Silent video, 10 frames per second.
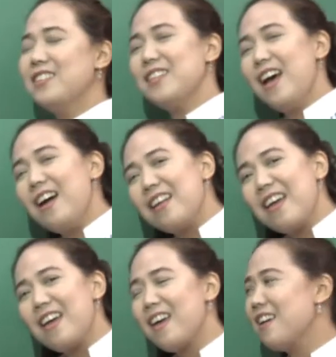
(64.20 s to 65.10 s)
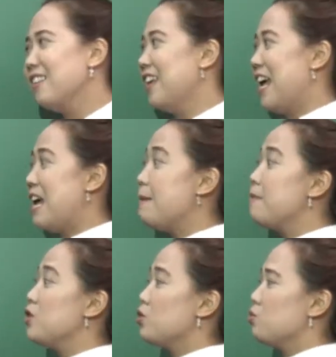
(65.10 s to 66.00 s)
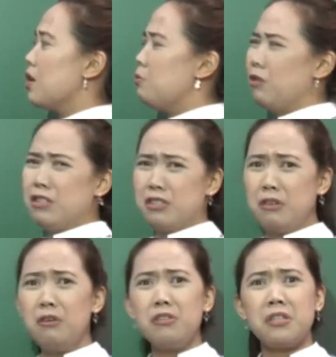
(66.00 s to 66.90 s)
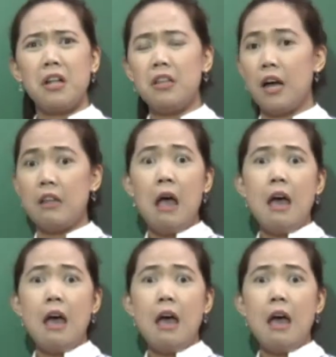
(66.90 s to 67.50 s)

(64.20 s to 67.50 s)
setting, the imagery was used a lot,